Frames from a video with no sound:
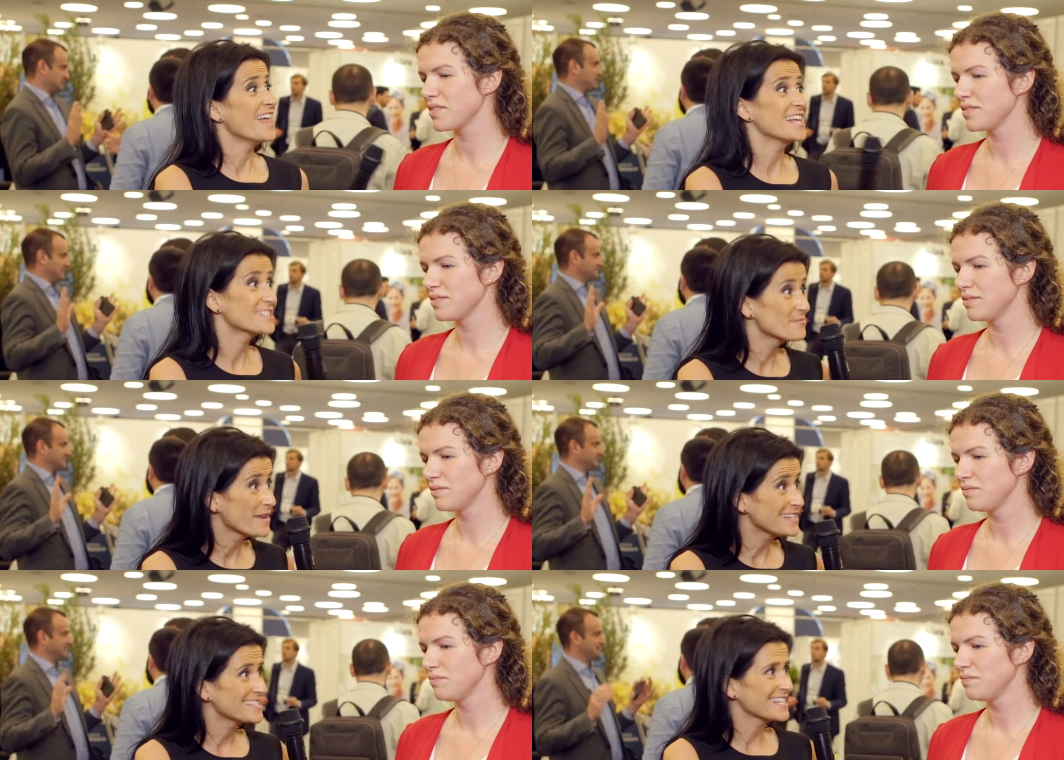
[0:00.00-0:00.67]
Speaker 1: That's
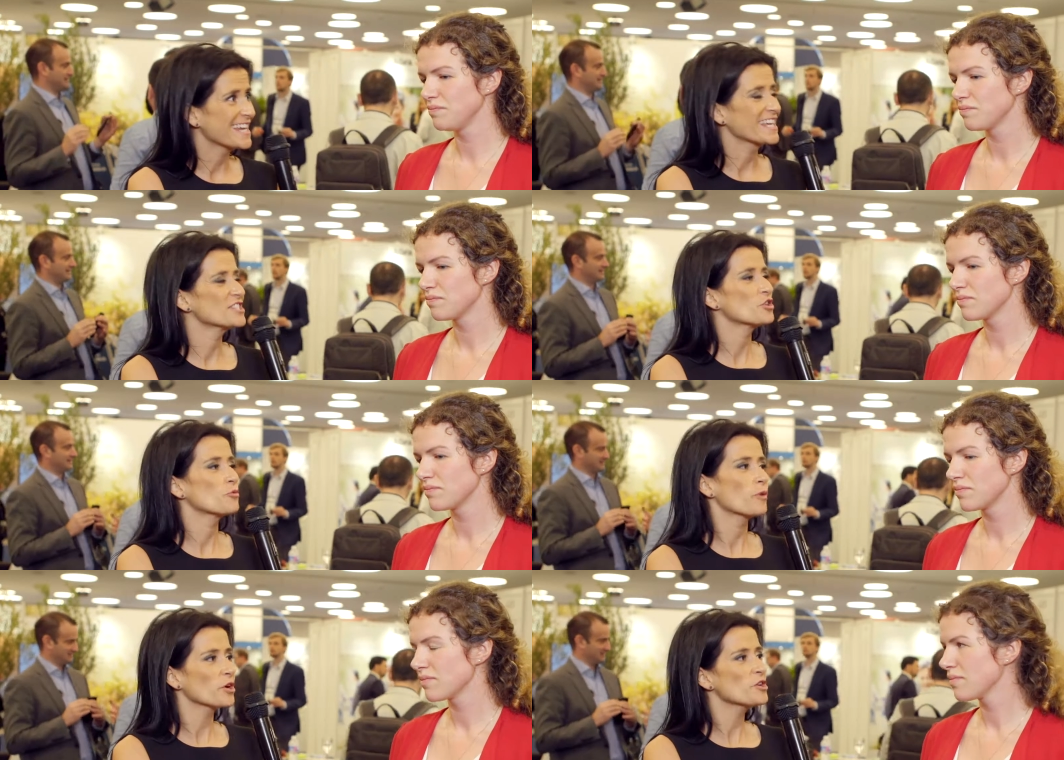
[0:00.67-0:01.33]
amazing. And so,
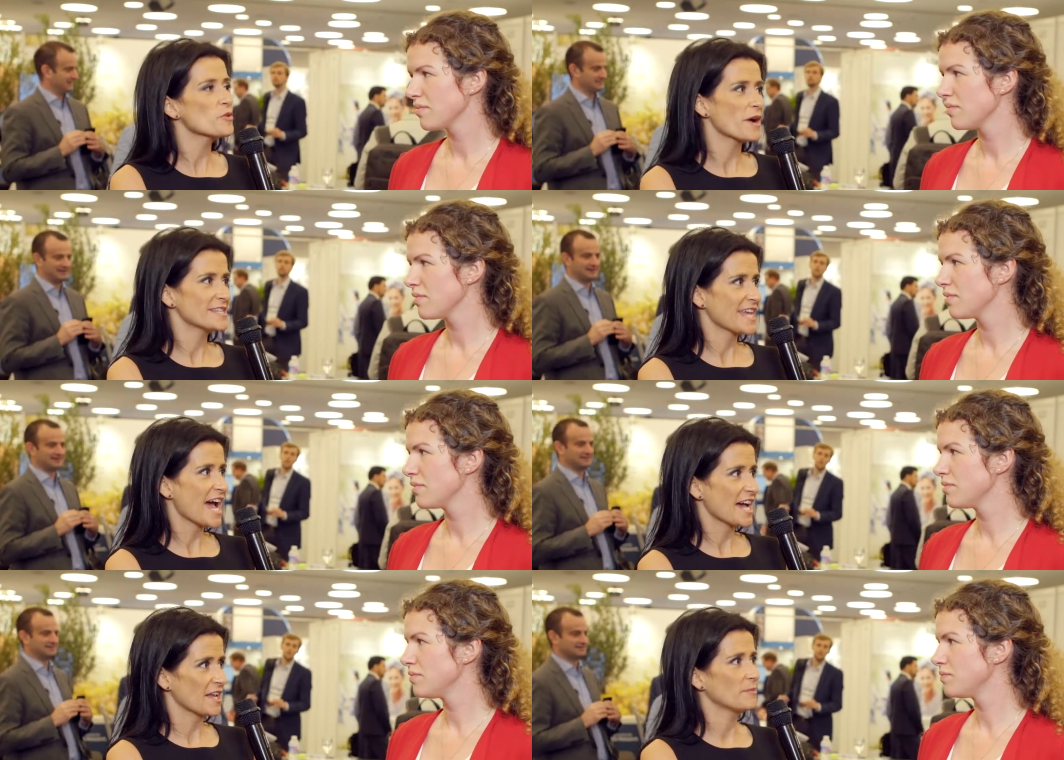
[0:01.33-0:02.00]
where are you guys at?
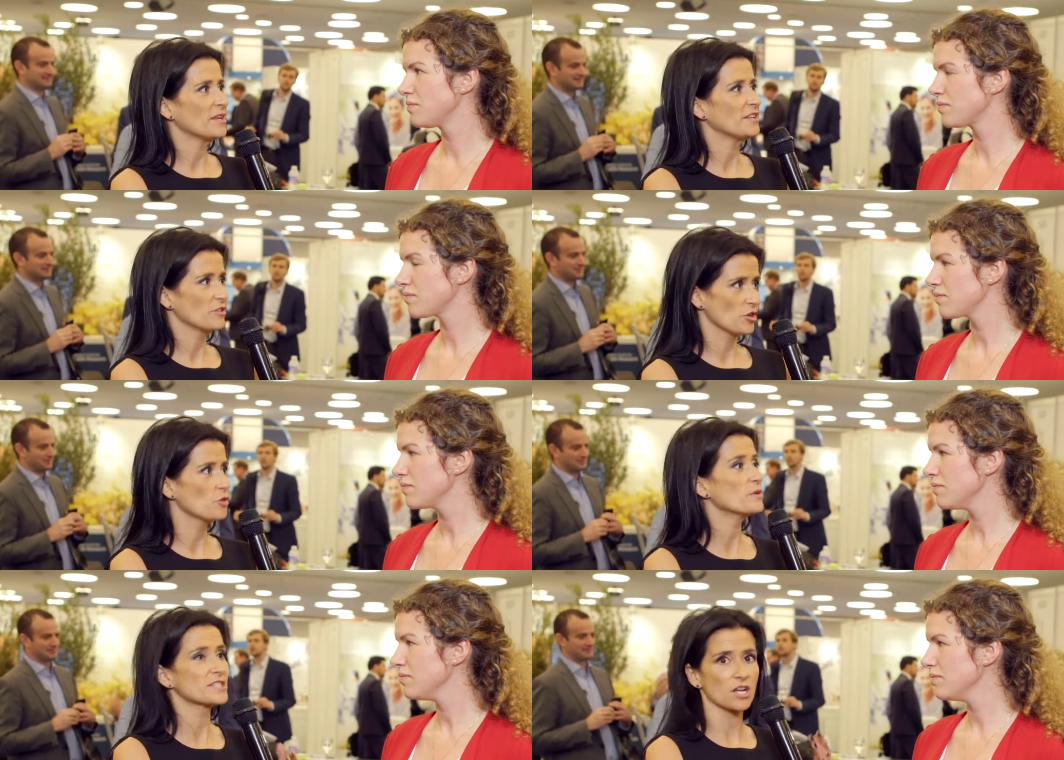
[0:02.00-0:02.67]
I mean, you as a